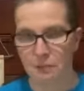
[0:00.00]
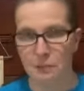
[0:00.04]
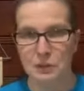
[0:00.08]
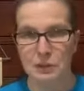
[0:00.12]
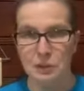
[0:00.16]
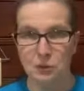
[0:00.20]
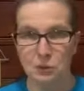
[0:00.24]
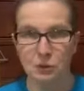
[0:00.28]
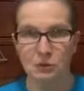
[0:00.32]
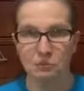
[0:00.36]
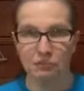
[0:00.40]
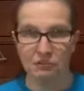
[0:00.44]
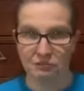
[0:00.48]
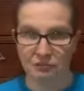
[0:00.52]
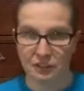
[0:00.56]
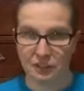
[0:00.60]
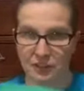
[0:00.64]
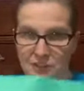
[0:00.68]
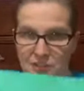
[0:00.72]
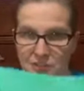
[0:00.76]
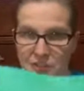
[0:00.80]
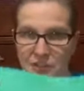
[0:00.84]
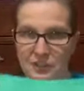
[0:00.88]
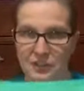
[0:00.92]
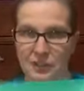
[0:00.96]
I mean, you want
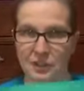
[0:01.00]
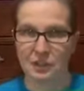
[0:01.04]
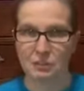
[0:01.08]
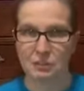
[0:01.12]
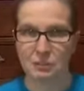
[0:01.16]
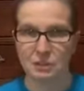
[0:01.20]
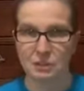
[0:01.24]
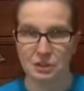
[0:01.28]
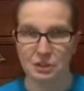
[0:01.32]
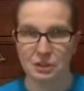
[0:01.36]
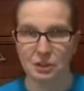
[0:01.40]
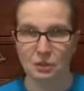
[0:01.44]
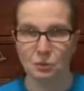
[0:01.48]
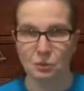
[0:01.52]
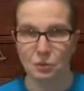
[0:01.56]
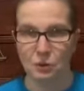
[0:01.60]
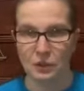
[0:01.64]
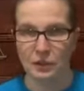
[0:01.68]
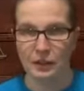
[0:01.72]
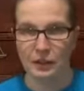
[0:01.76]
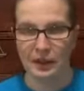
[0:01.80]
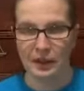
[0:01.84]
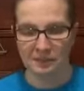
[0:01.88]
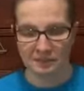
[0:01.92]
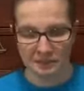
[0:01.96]
fuzz on here, but you don't
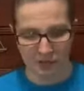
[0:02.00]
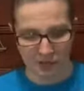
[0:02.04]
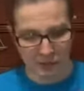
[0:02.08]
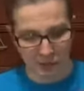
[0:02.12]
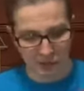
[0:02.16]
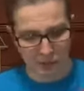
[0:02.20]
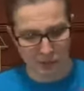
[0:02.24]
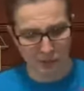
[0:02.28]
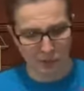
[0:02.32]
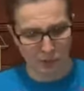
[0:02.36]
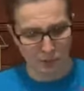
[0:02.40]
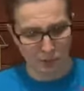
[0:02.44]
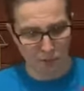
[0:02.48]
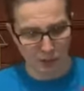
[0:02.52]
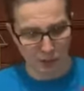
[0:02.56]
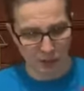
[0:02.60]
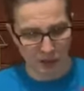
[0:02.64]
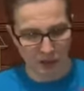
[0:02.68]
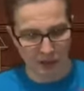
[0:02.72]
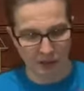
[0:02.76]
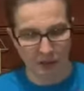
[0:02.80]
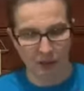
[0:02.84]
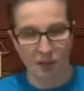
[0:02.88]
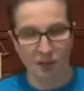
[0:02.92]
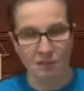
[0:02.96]
want to have to sit here and
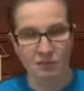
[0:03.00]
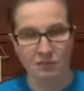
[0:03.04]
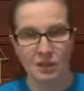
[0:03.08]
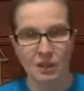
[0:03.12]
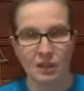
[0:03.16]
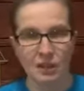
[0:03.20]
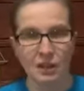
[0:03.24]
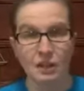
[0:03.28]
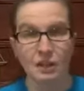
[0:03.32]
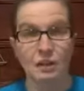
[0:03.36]
pick it off.